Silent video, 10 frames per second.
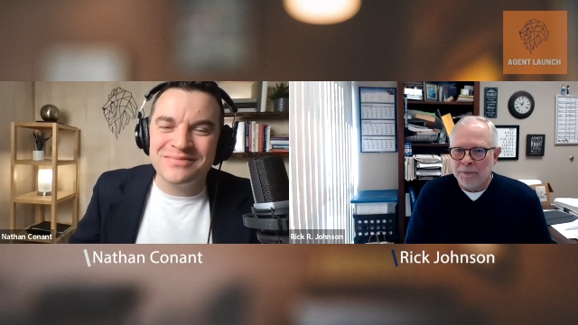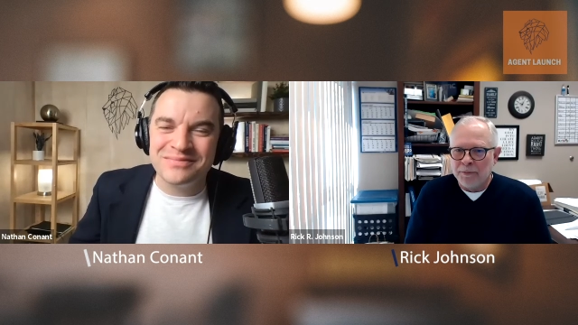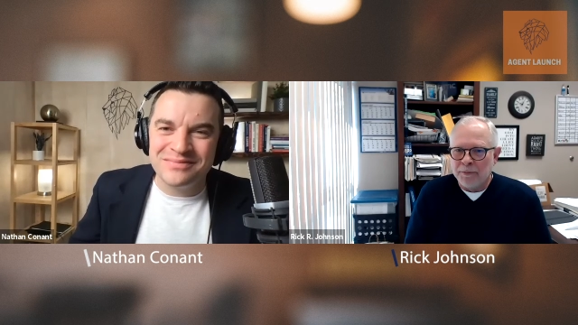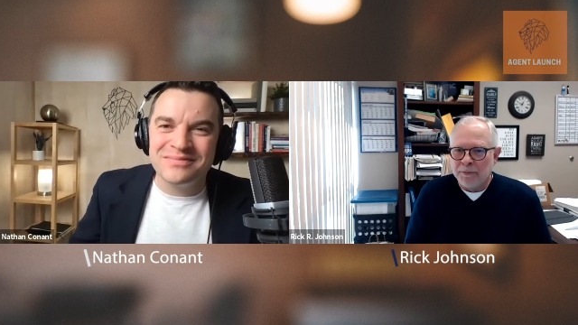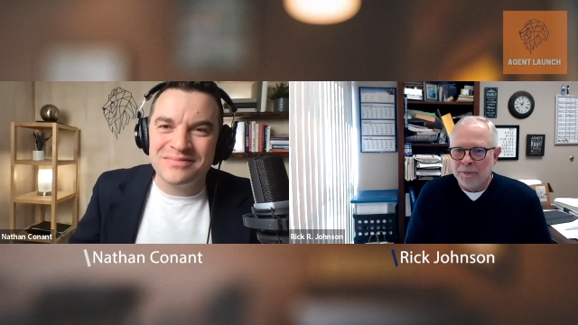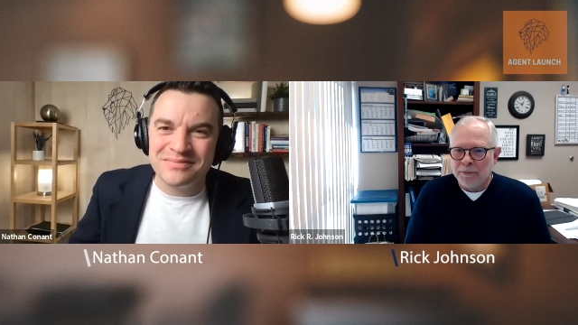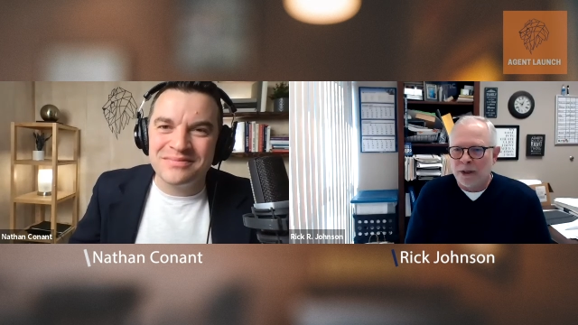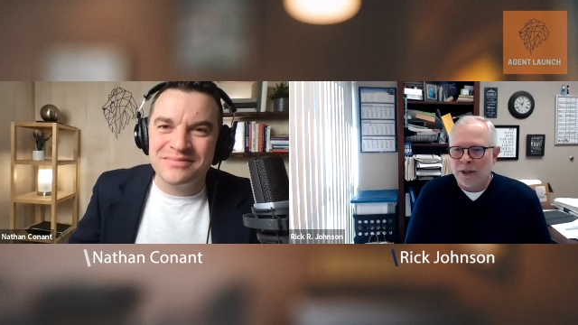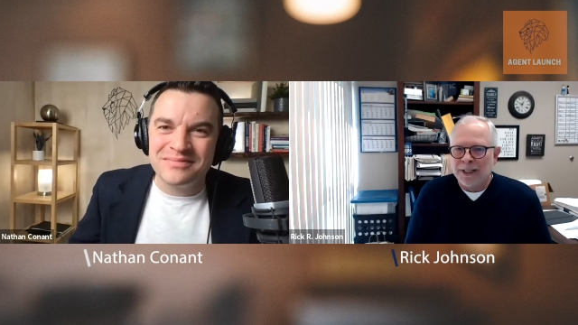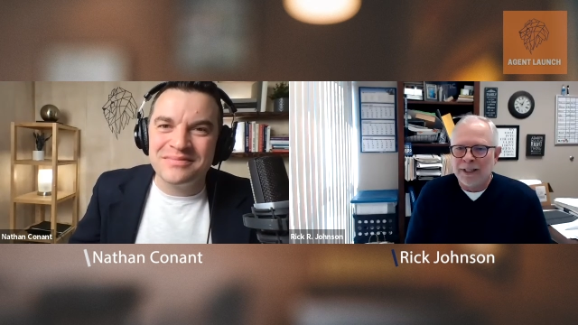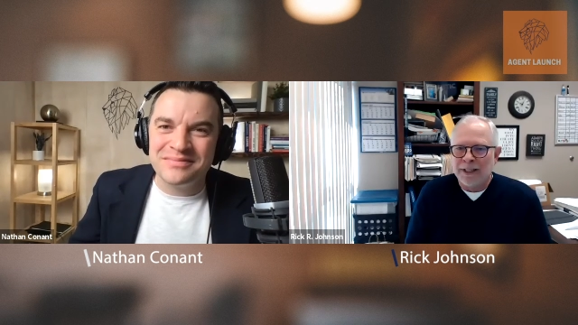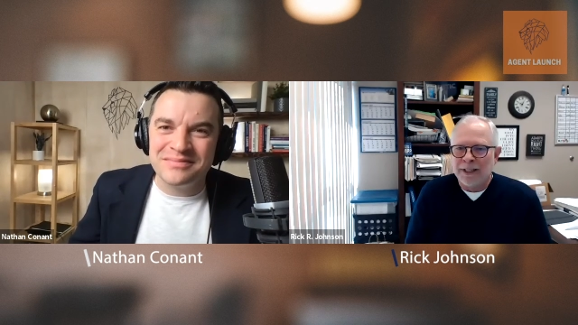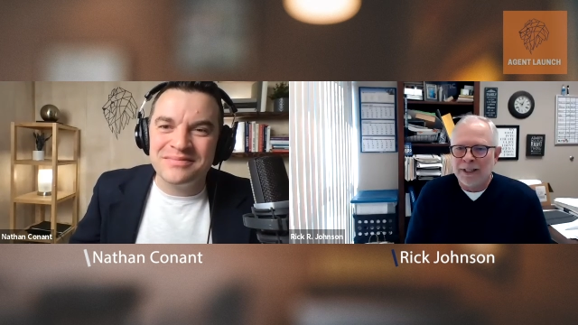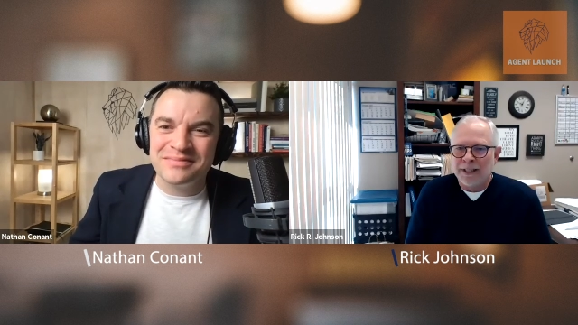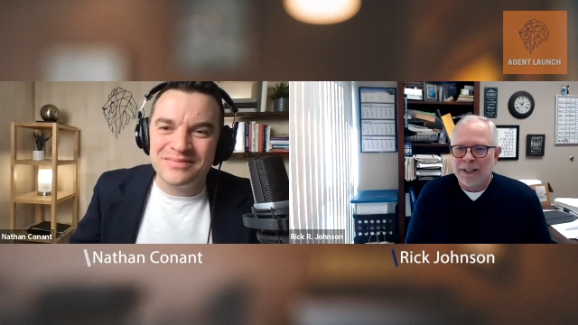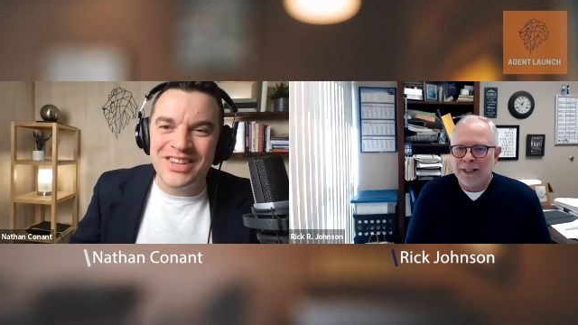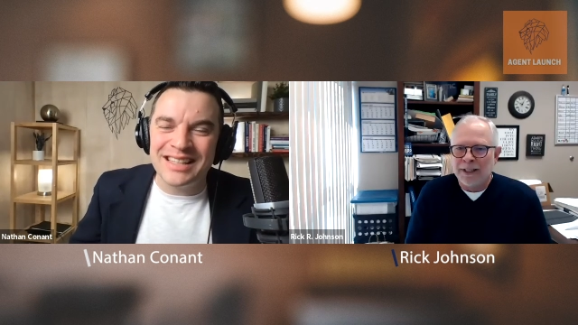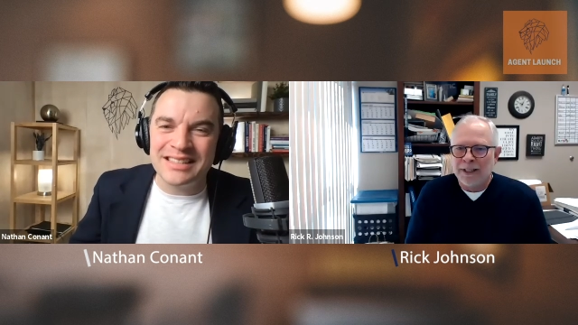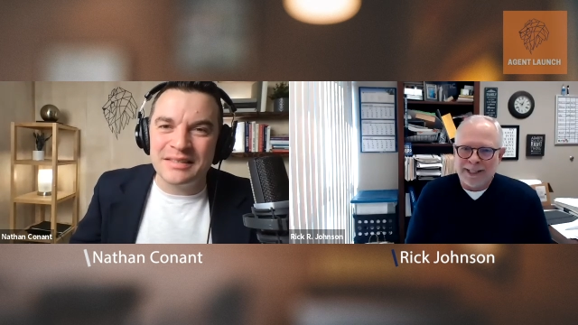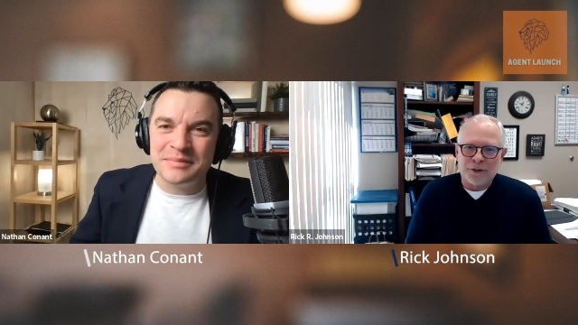Speaker 1: That's the number 4.
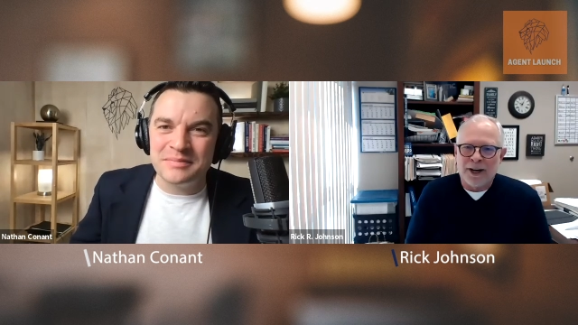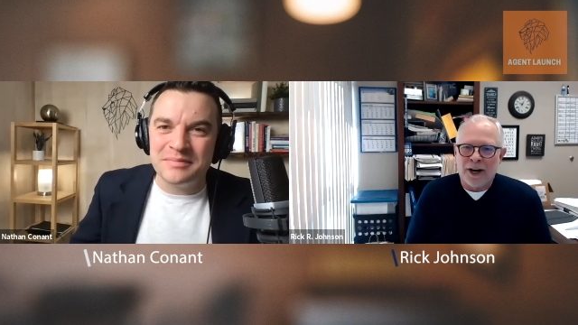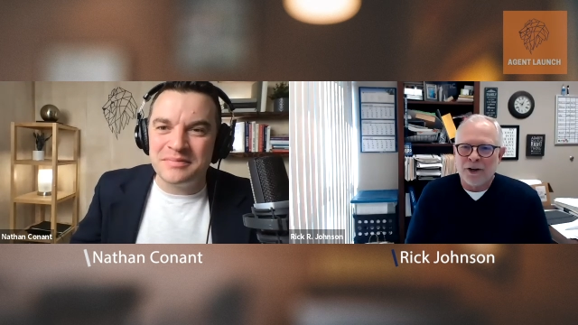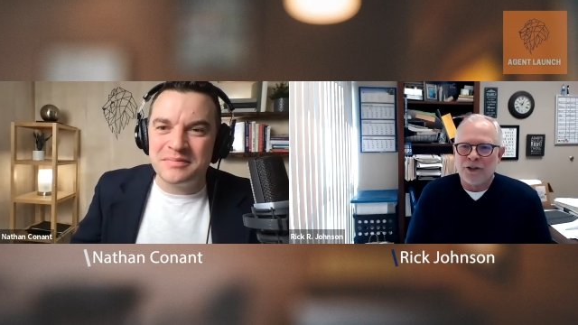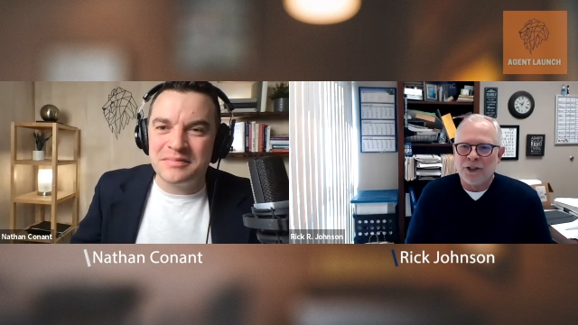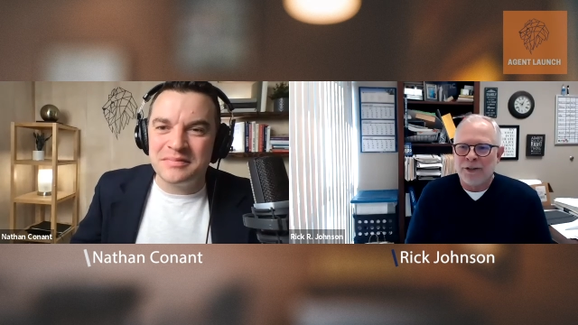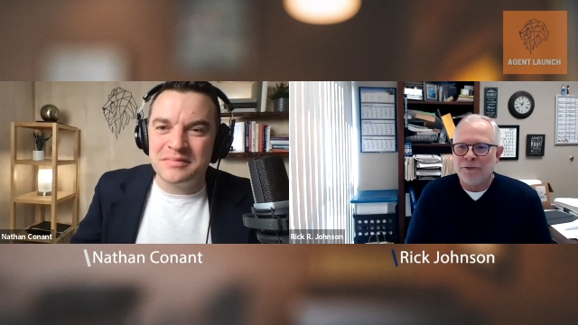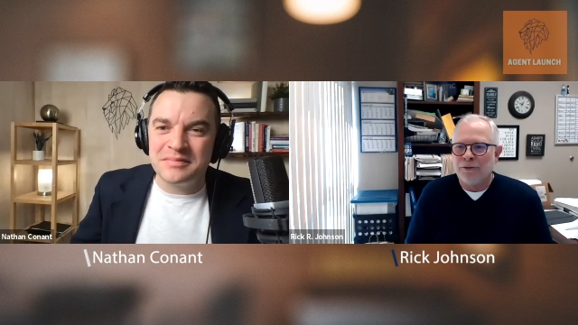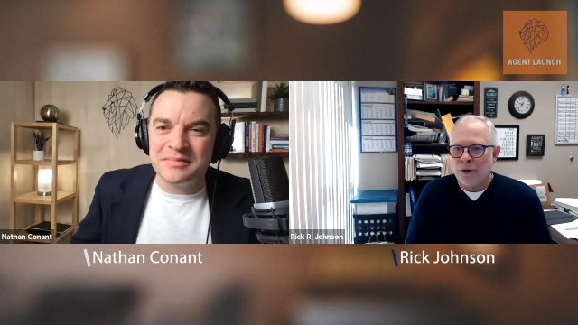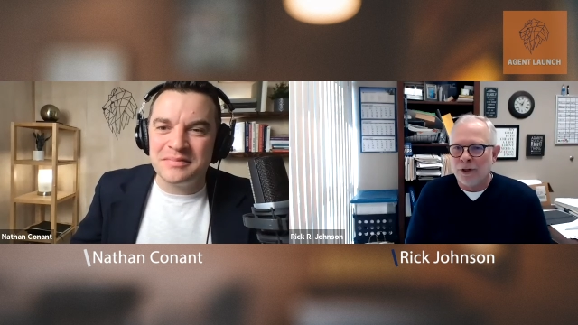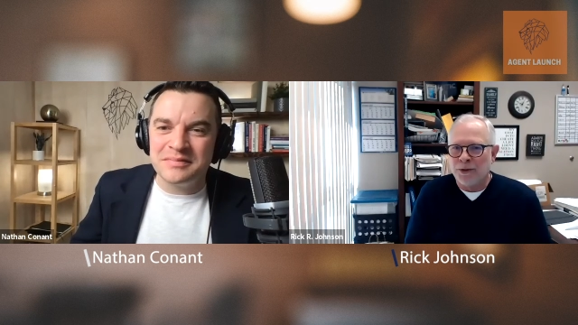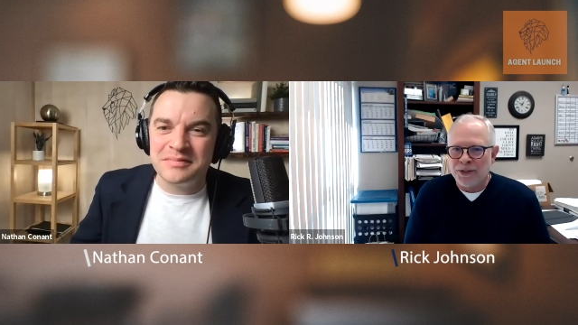Yes. Loans, L-O-A-N-S,